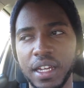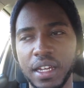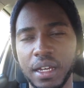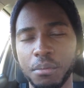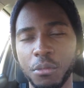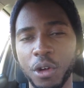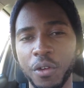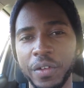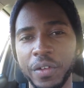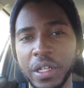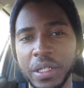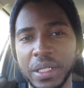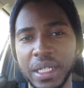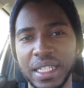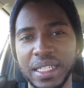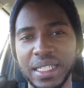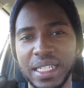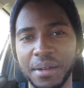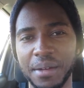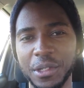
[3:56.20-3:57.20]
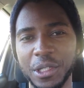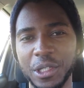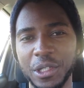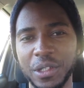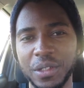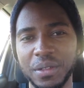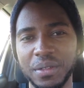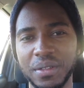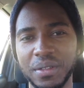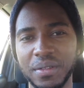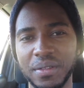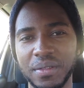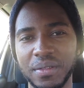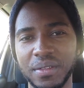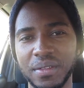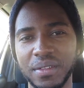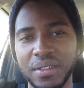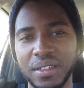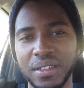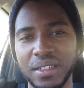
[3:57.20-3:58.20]
More videos like this coming soon.
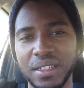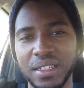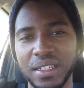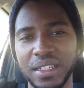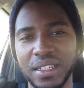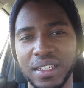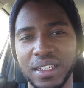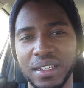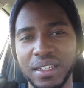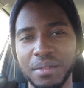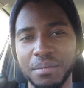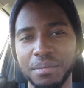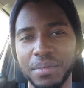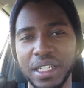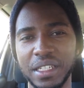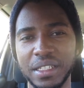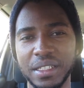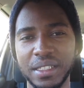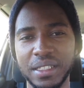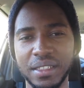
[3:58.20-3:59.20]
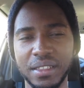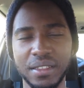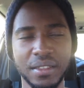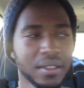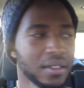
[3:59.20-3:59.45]
Peace.